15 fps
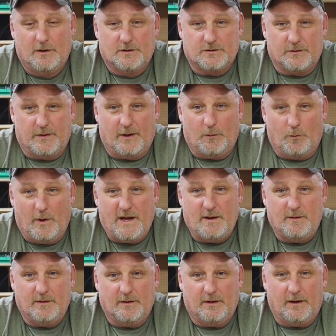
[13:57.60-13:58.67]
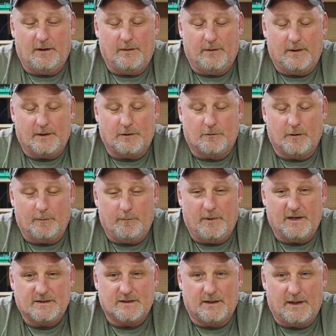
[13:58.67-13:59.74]
So that weight and the grip
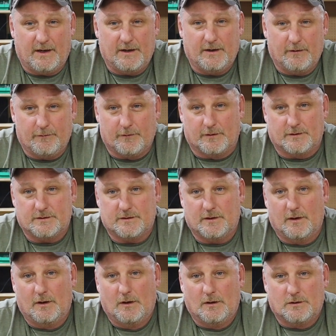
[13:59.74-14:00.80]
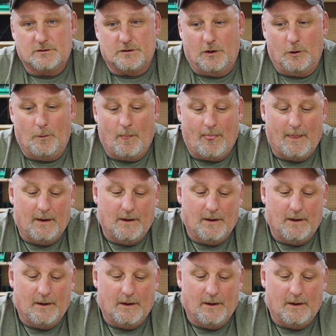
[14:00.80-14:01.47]
makes a lot of difference. So